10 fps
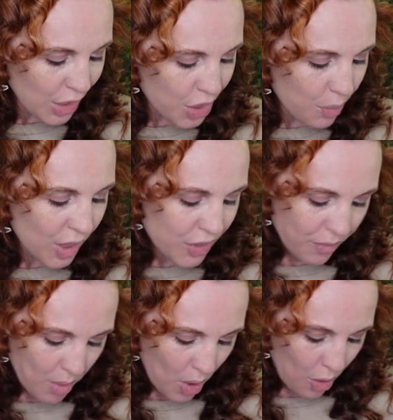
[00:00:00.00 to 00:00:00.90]
She works
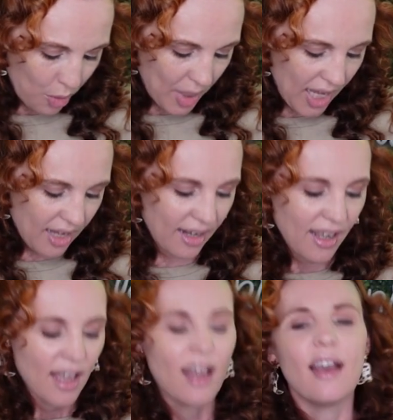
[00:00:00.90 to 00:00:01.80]
from home and
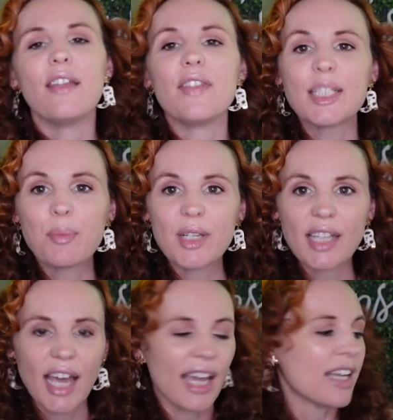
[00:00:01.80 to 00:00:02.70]
this one
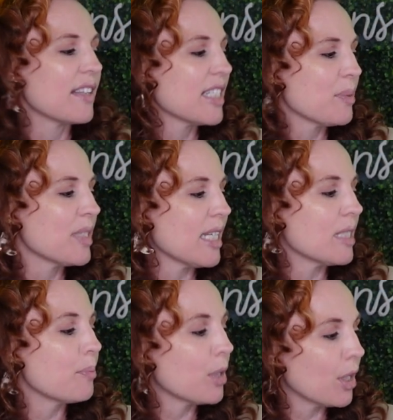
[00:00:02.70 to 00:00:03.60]
like, this one
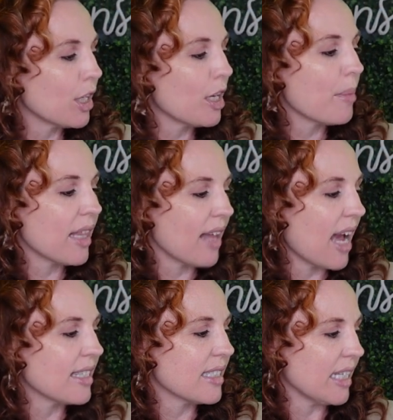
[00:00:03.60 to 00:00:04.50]
says per my
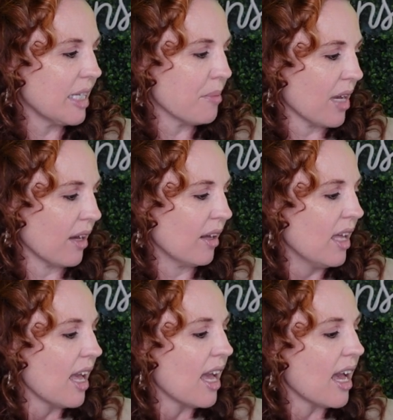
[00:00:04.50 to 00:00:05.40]
last email
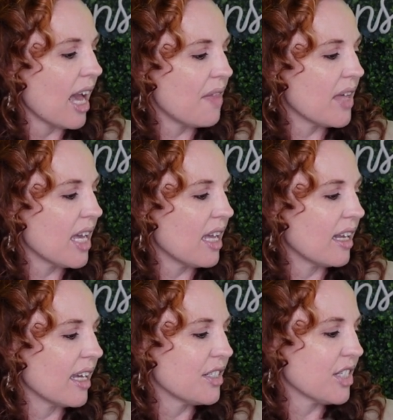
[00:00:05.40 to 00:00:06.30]
and then
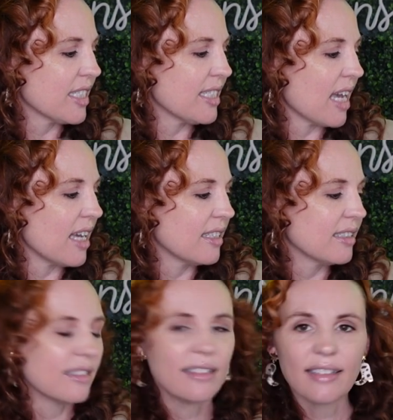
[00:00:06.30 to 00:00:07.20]
it just
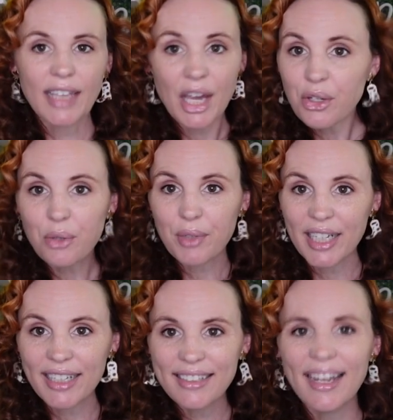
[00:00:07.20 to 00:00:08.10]
says, can you
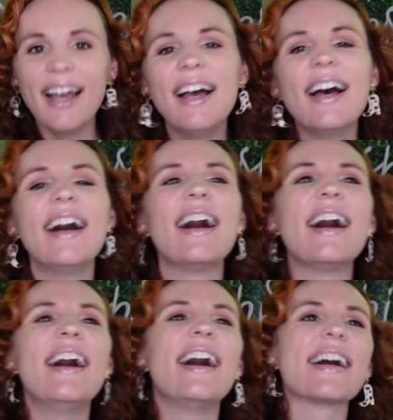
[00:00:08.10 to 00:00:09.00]
read?
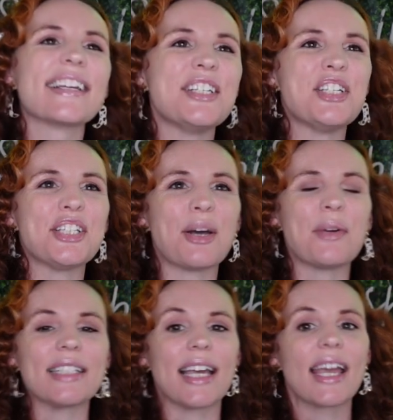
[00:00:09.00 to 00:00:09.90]
Because she's
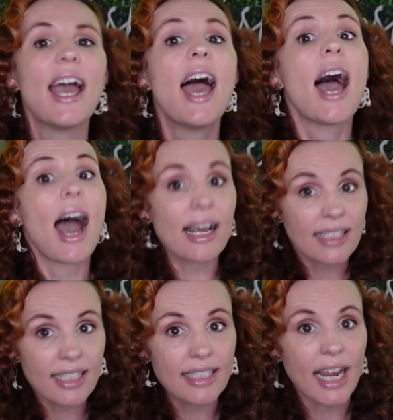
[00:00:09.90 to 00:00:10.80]
always like,
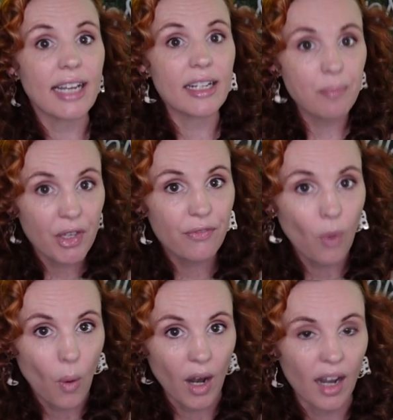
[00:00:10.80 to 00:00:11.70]
as I stated
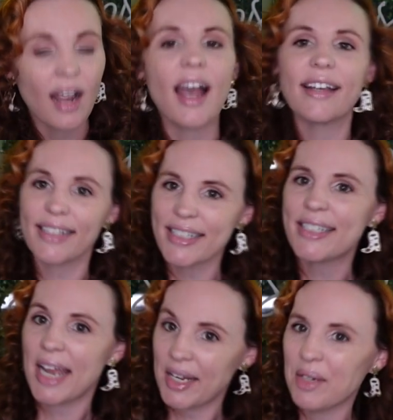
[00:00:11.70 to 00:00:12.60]
before, as I
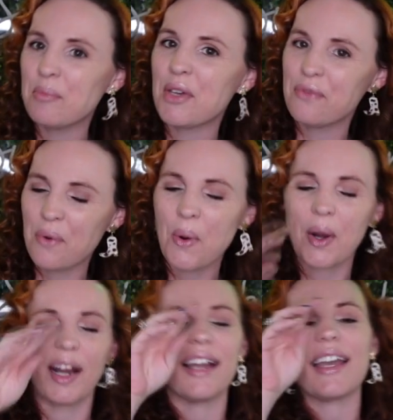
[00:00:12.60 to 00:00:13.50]
stated
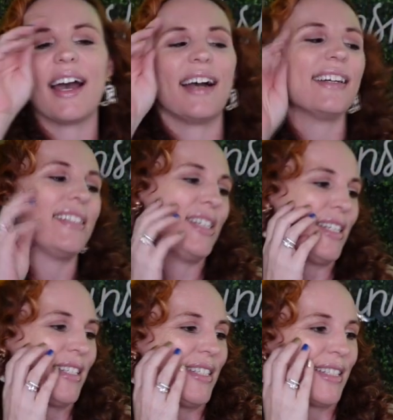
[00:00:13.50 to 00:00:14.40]
before, yeah,
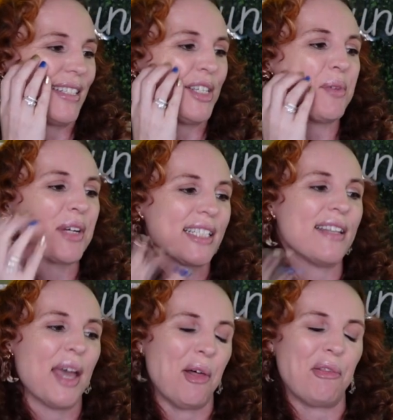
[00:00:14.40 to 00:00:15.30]
she's just, she works
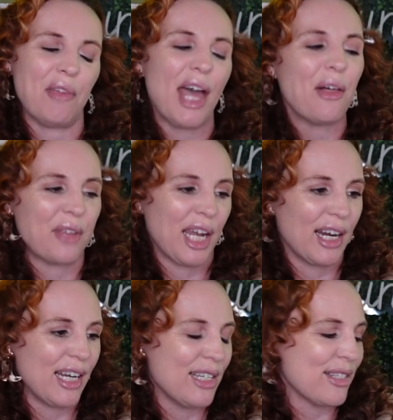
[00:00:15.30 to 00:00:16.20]
in the health
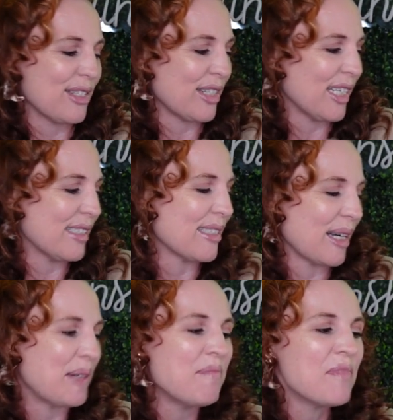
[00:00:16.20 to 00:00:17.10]
healthcare industry. And
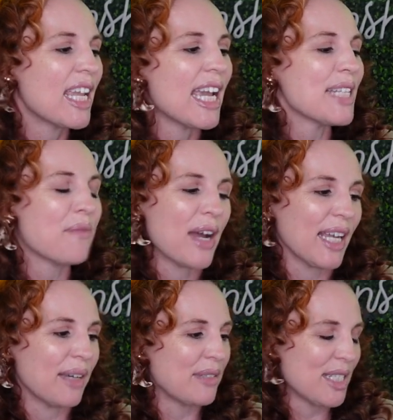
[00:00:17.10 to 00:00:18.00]
so it's
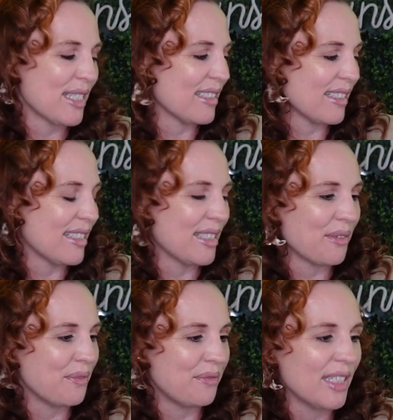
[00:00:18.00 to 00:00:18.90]
funny. We just, it's
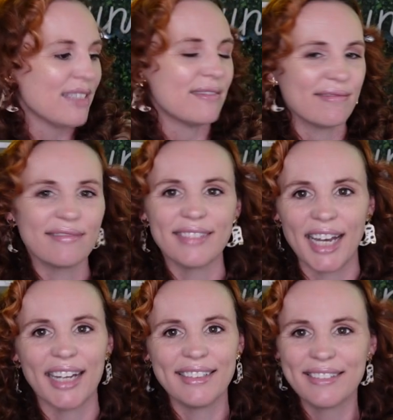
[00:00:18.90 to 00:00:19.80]
the, it,
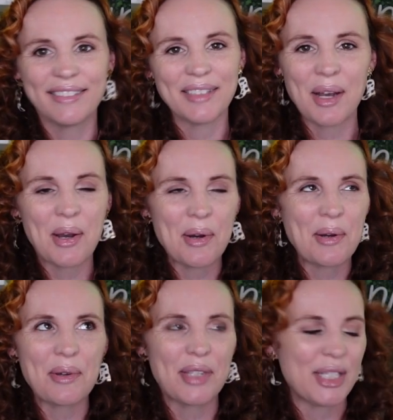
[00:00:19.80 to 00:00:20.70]
yeah.
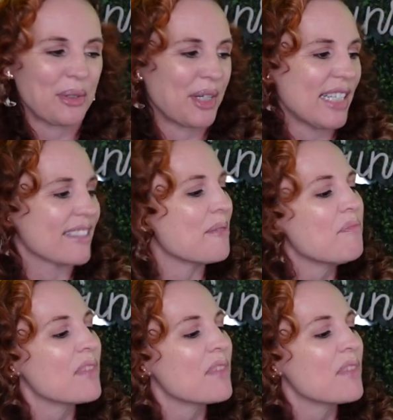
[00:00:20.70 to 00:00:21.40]
Oh, the stories.